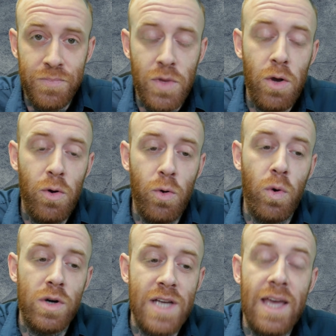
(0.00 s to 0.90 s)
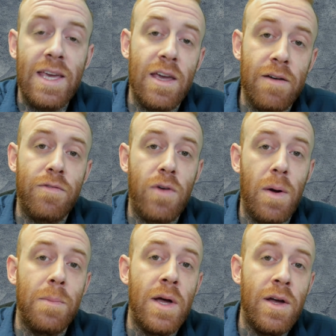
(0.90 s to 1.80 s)
who were taking it
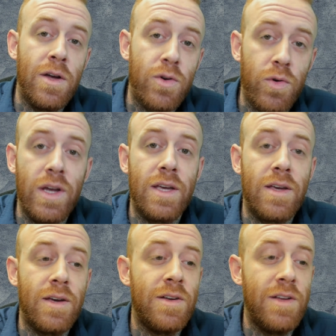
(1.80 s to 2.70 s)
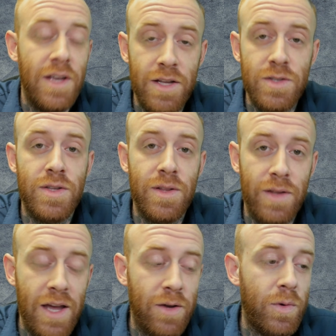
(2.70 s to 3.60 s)
from Greek into the
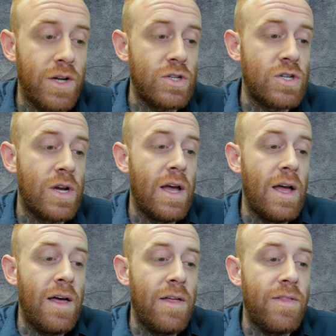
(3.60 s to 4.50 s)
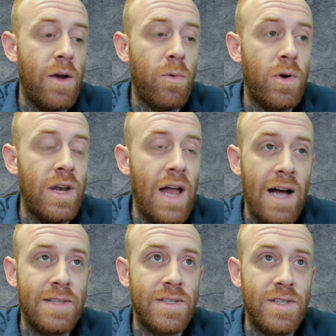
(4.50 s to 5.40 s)
language, they were
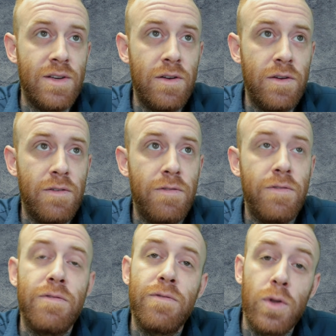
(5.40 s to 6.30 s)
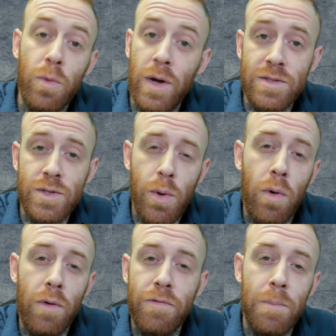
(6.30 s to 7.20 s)
not fluent
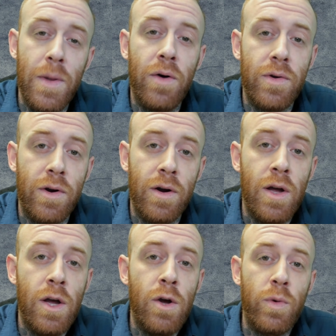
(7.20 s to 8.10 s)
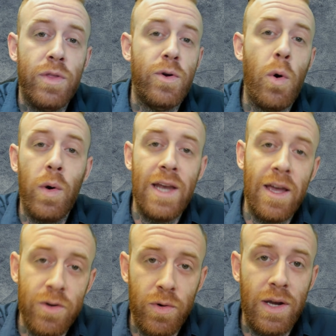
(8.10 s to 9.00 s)
or familiar with
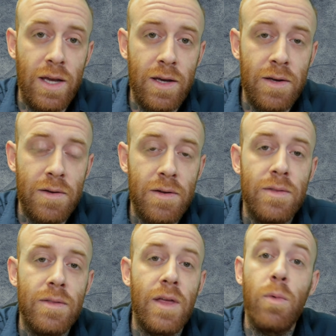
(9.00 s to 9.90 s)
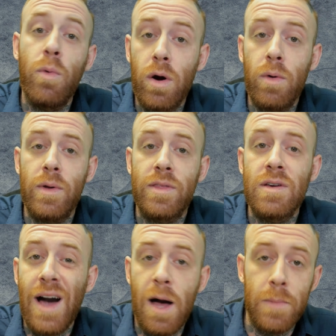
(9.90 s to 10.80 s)
Koine Greek. They were with
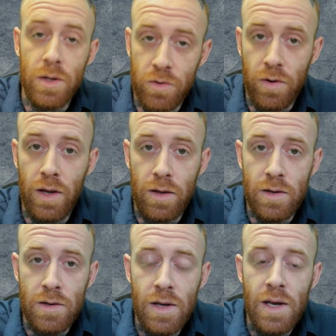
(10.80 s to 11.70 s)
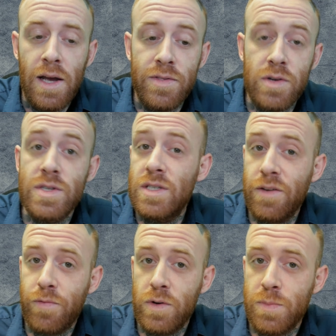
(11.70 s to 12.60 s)
Common Greek, and there's a
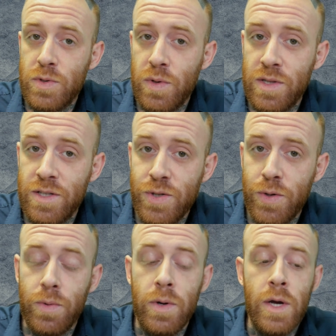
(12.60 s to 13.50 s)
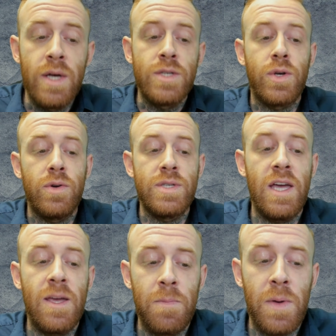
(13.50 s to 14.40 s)
difference between the two. So you're
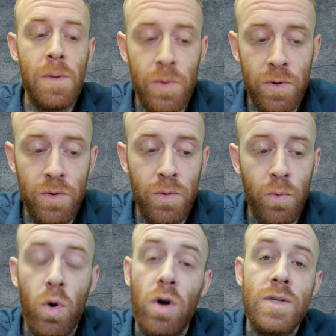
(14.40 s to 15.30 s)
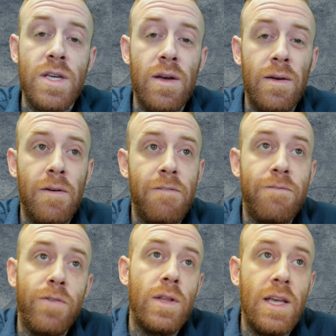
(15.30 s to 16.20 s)
taking people who weren't
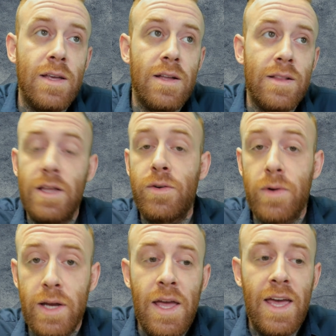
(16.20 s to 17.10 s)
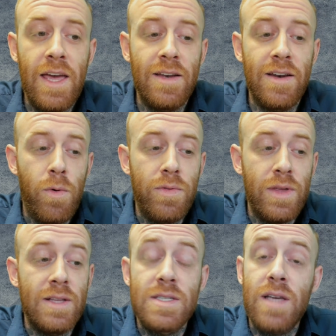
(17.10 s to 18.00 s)
fully literate in
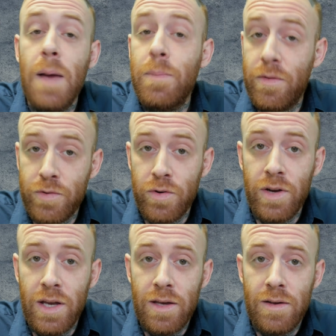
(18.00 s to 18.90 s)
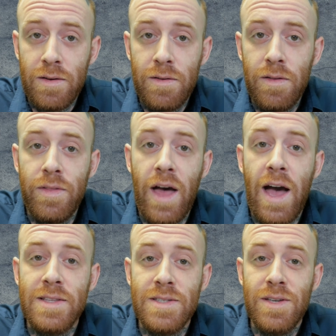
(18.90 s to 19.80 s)
the type of Greek
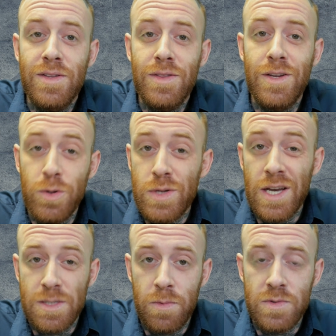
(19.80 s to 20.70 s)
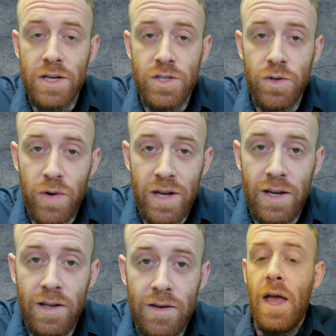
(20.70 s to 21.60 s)
that the New Testament was actually written
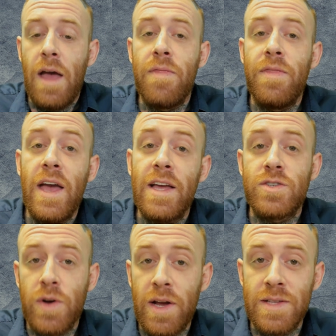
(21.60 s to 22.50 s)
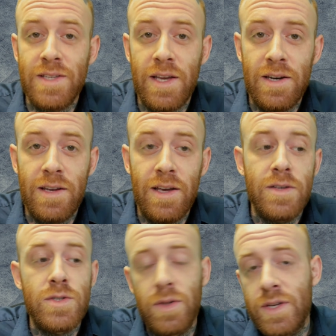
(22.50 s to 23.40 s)
in, and they translated it.
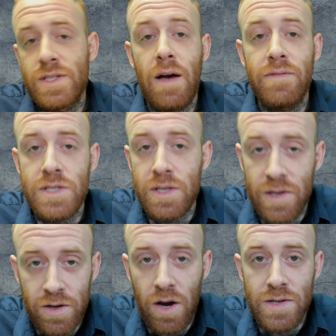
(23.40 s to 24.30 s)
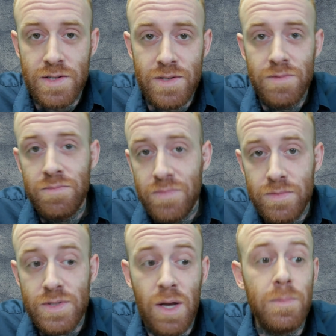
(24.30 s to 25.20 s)
So this is obviously going to cause
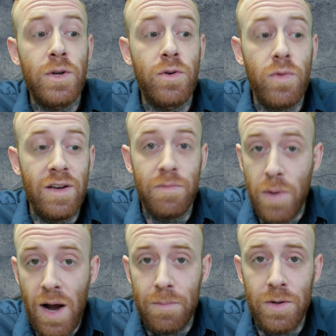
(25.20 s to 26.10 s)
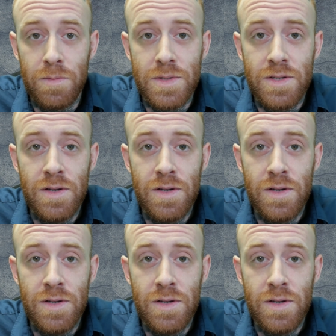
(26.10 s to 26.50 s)
some degree of problems,